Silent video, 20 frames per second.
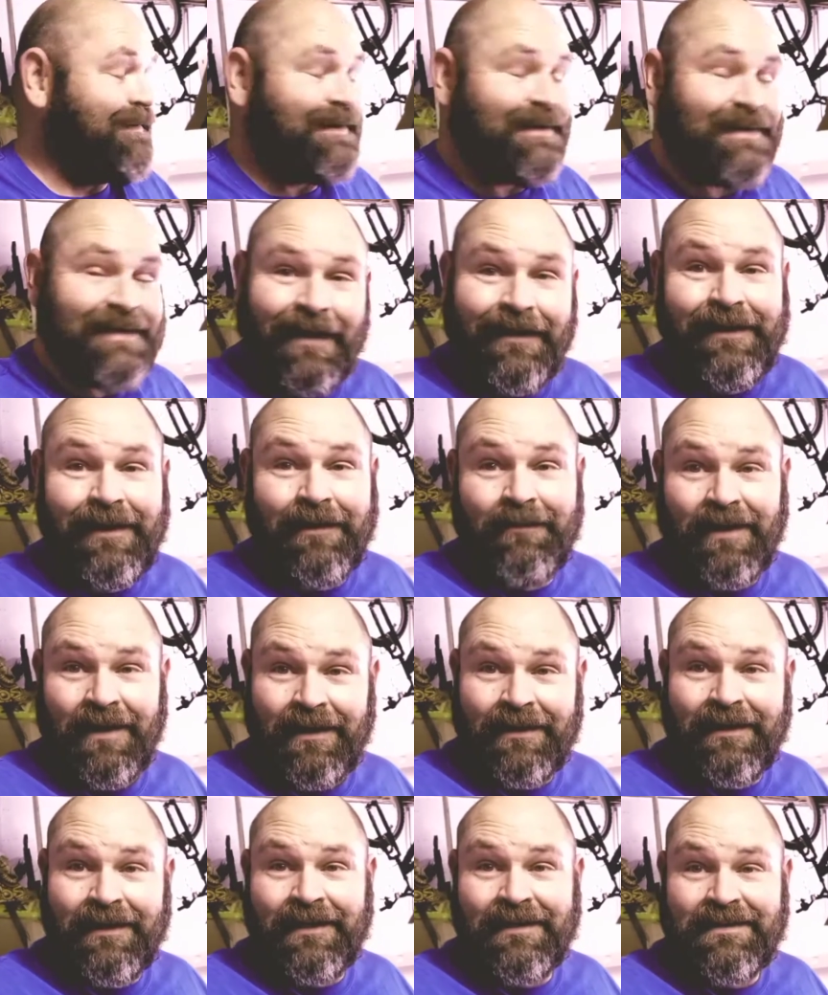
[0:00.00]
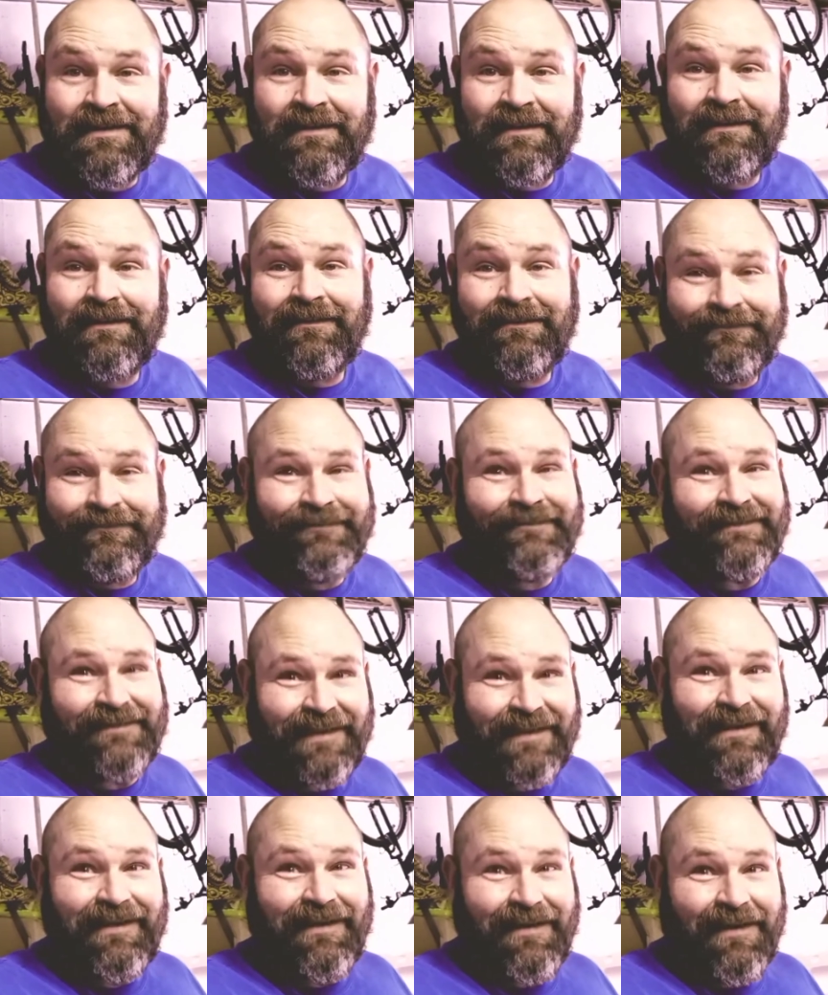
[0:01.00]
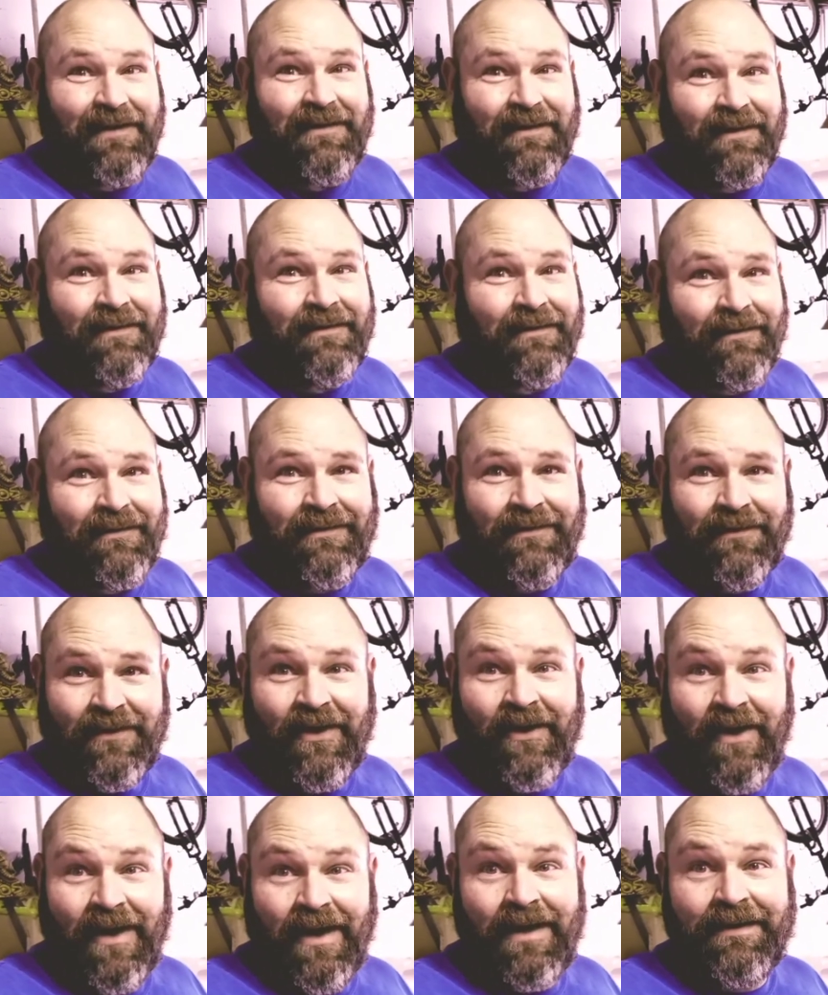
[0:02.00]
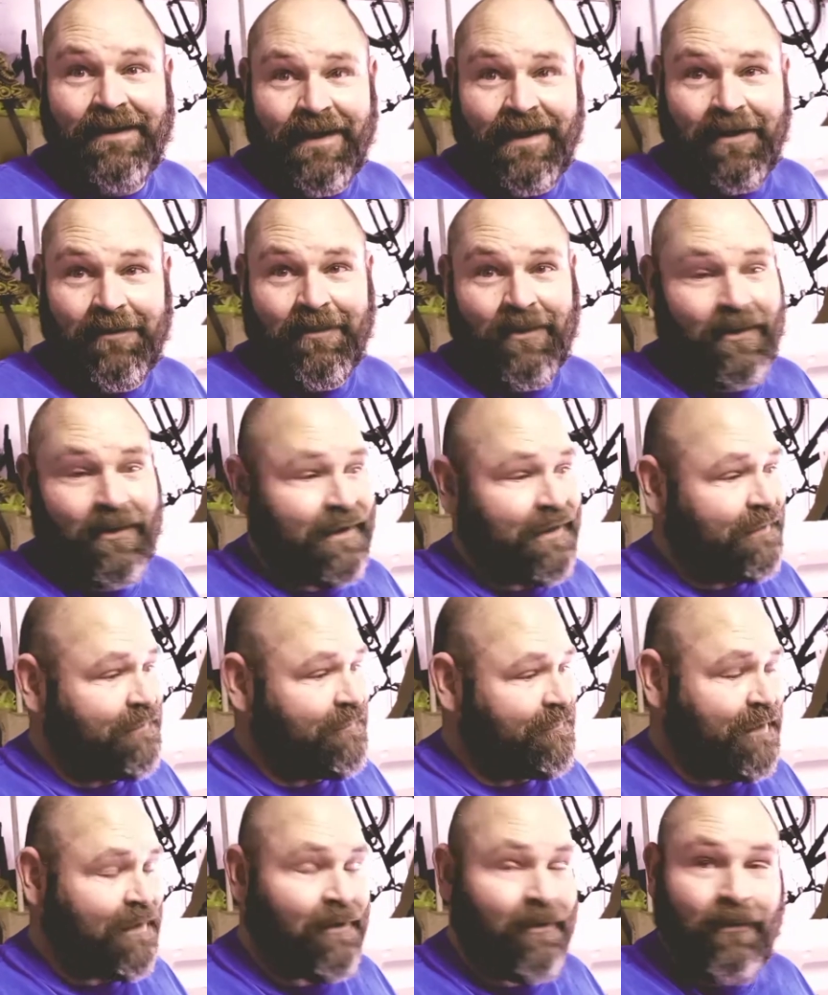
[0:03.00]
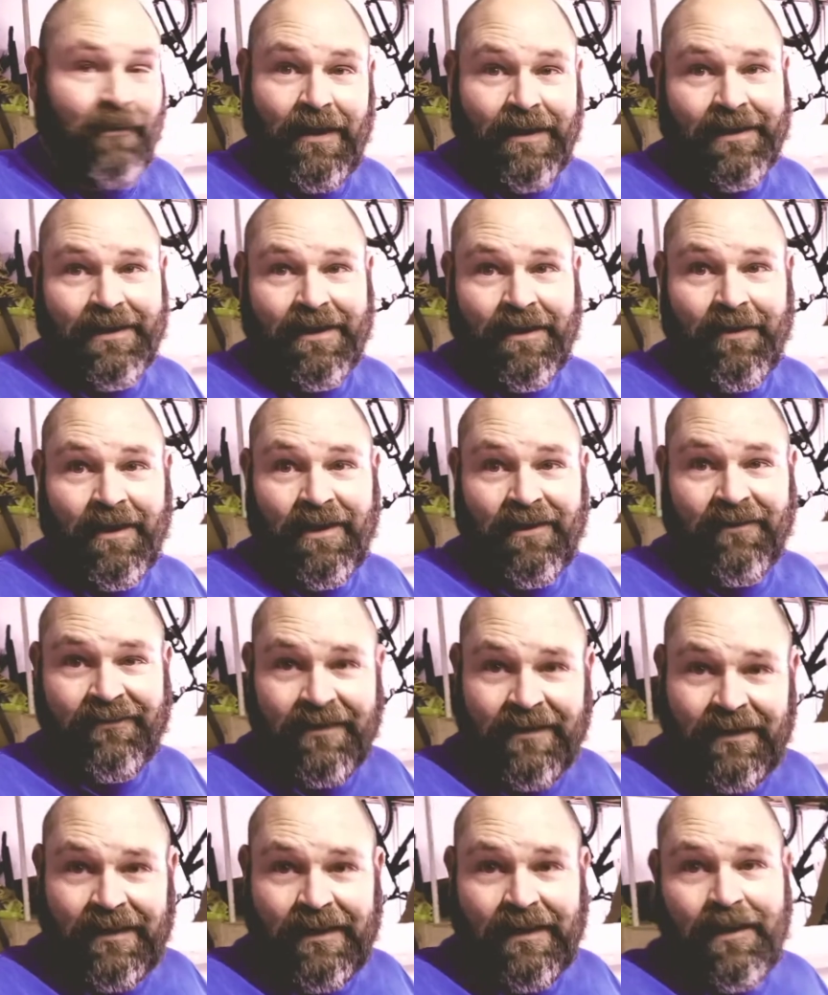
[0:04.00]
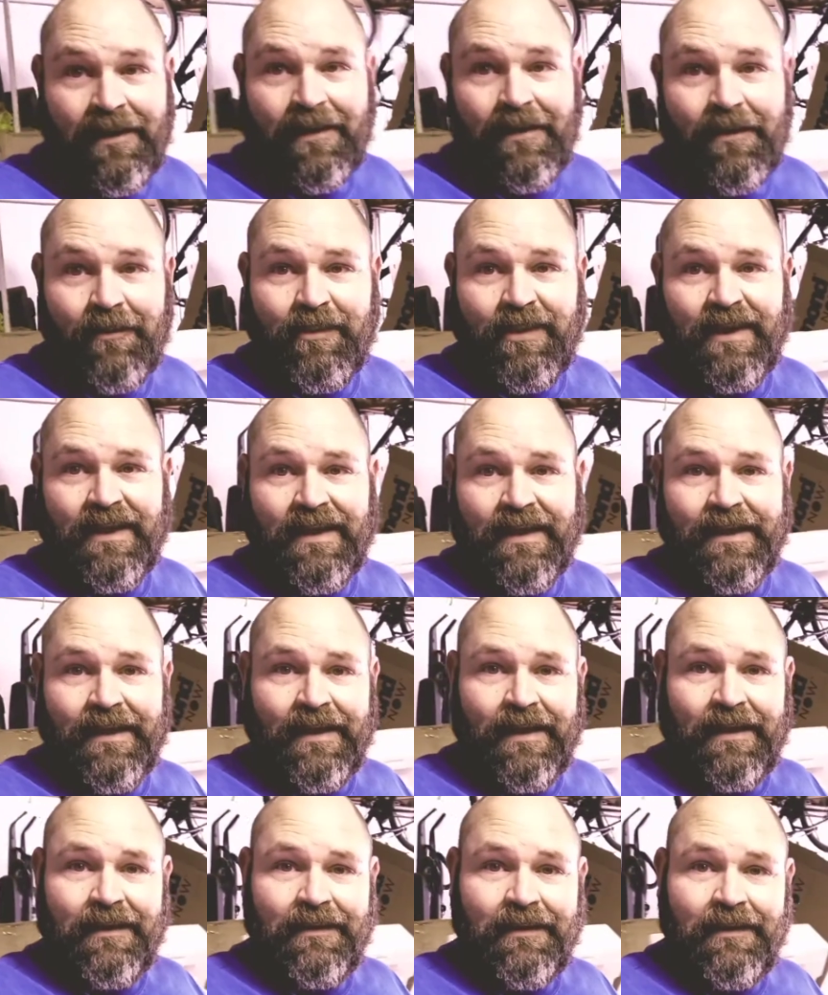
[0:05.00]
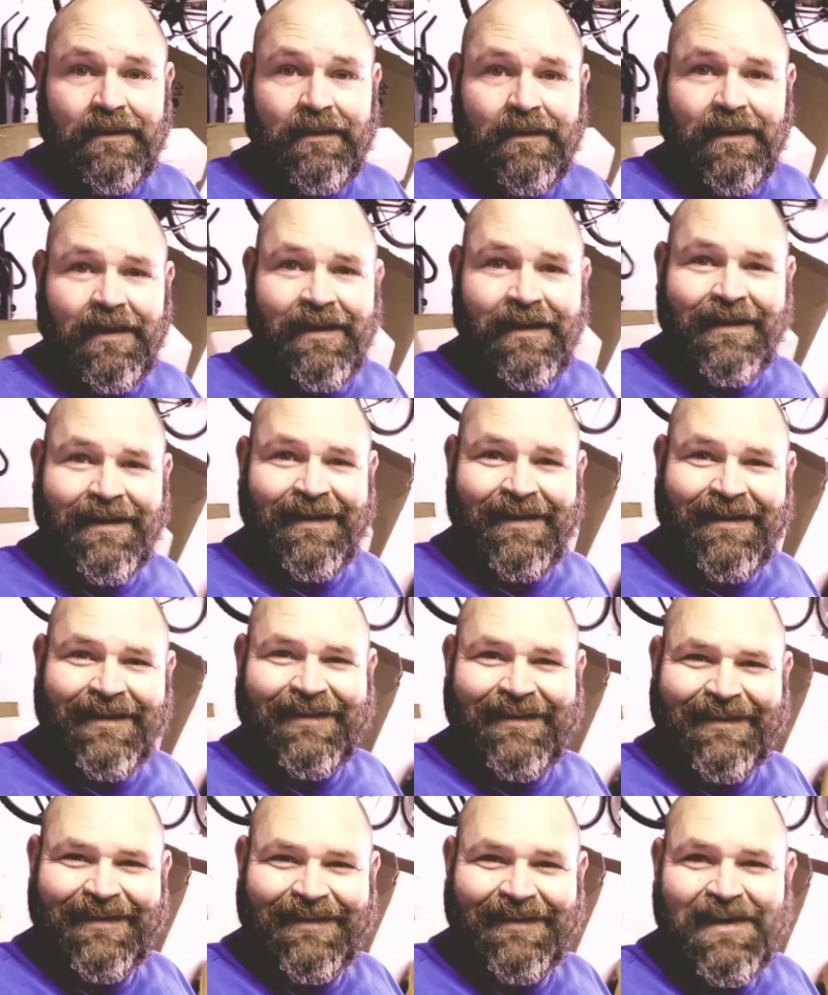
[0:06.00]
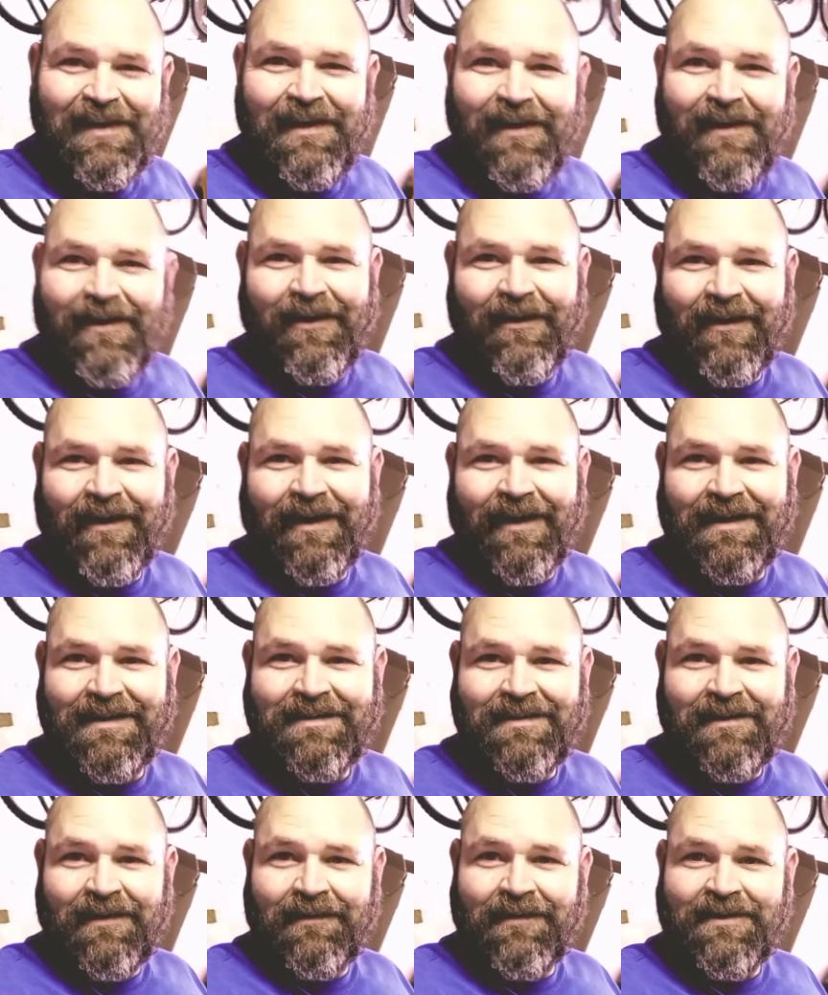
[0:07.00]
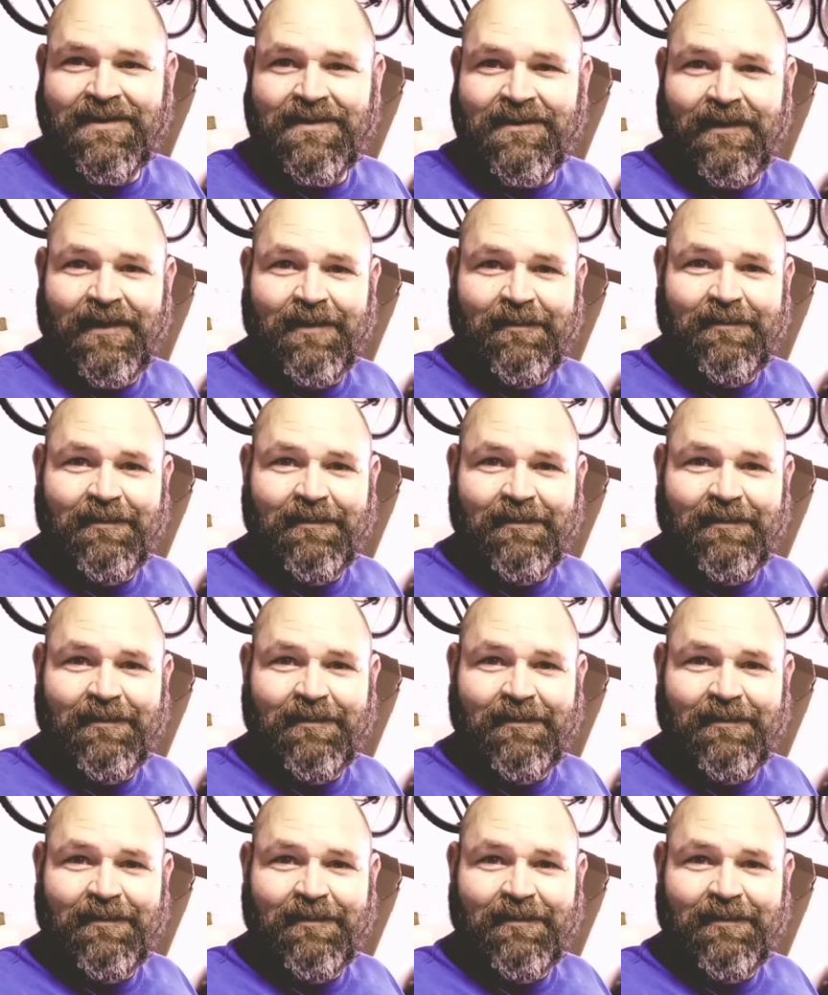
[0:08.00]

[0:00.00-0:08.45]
goddamn lug nuts, they're on there, boy. They don't want to come off. But oh god, he's starting to strip.